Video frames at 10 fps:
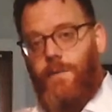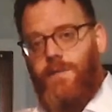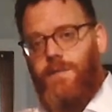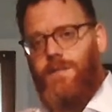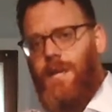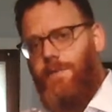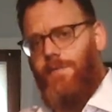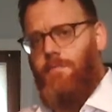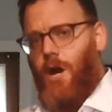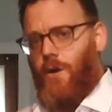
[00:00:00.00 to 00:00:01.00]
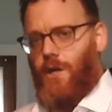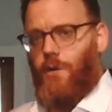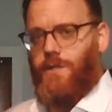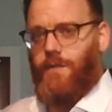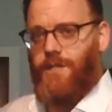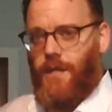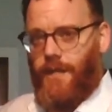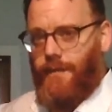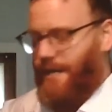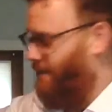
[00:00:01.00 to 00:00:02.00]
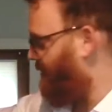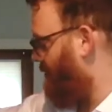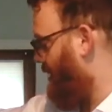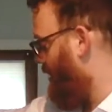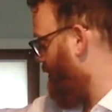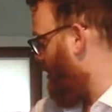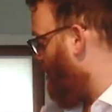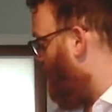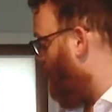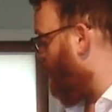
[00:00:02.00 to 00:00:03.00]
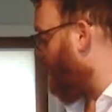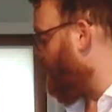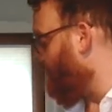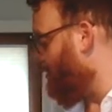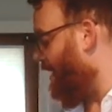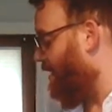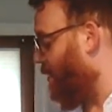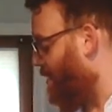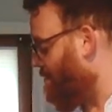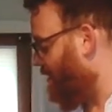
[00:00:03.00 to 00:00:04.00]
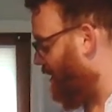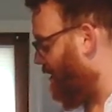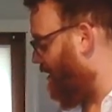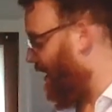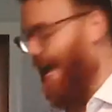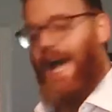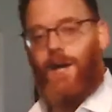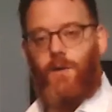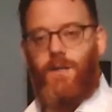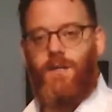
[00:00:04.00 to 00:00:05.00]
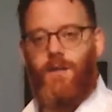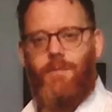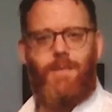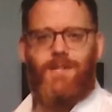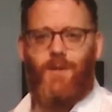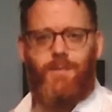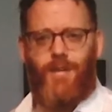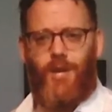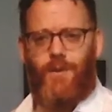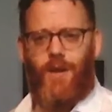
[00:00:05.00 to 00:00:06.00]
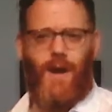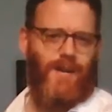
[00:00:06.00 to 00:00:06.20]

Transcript: which is a type of Amaro, which I'll be talking about in just a minute. We're going to use a Creme de Cacao, or maybe it's Creme de Cocoa, I